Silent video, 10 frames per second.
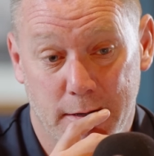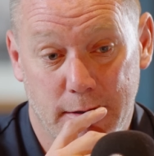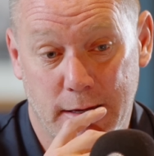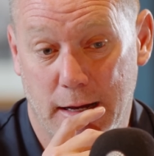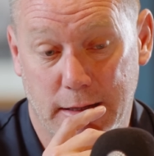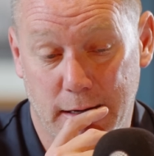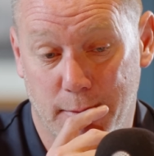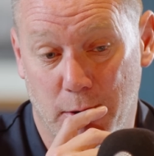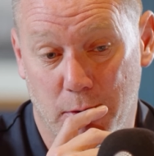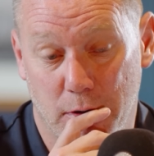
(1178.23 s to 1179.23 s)
I think
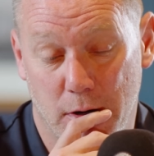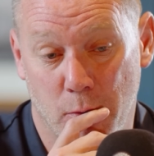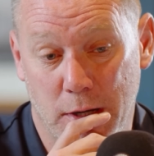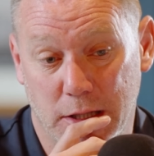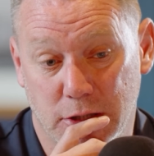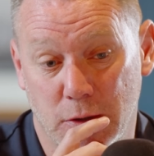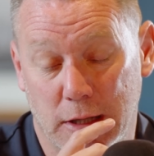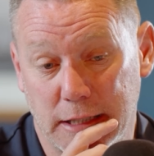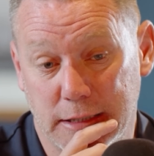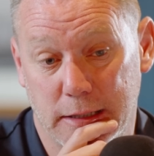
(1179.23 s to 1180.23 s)
about a week or two
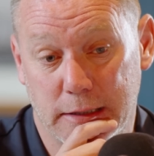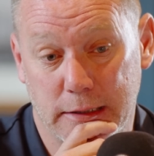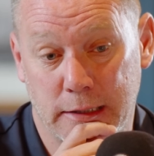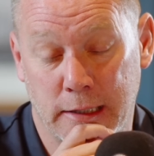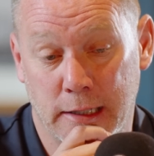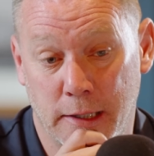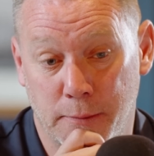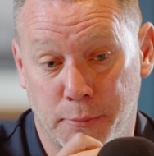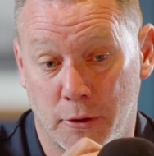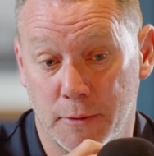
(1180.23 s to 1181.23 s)
later, he
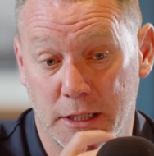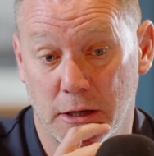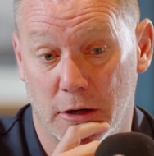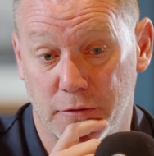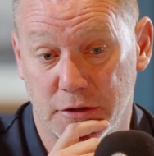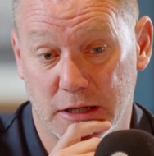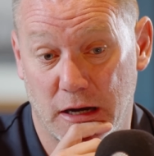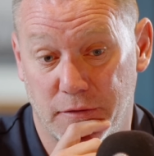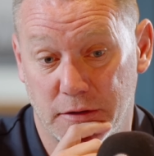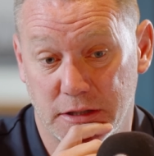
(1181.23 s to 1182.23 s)
pulled me in the office, the
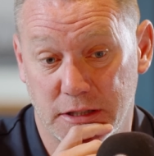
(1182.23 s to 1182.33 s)
gaffer, and